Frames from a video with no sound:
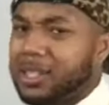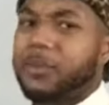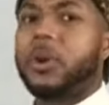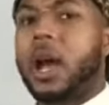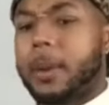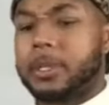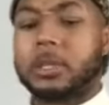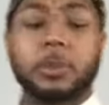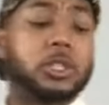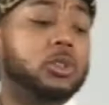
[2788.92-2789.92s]
of different
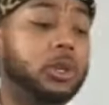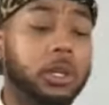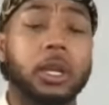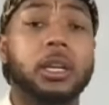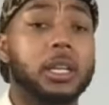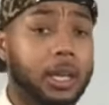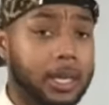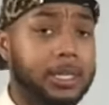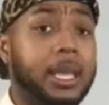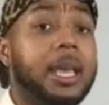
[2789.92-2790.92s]
options, but shorter hair
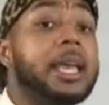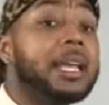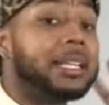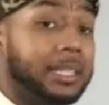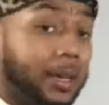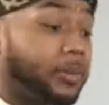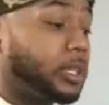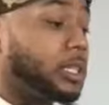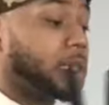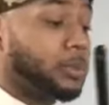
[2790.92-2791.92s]
clients can
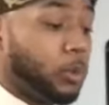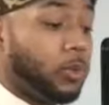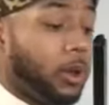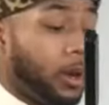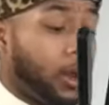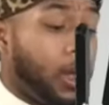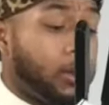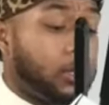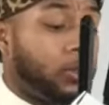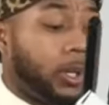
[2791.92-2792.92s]
definitely smooth their hair out
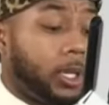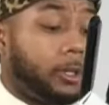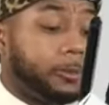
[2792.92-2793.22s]
as well.